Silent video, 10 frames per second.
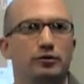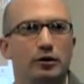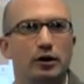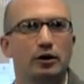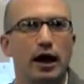And
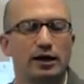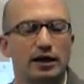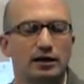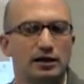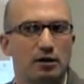at the
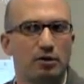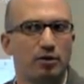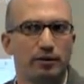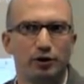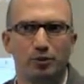end of the day, we
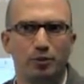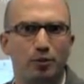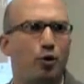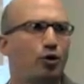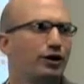probably do
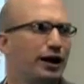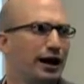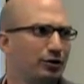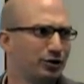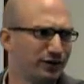more than 8
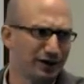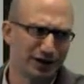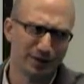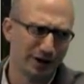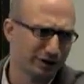hours in a
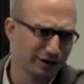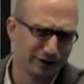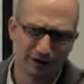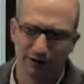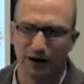semester,
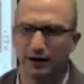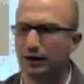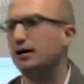right?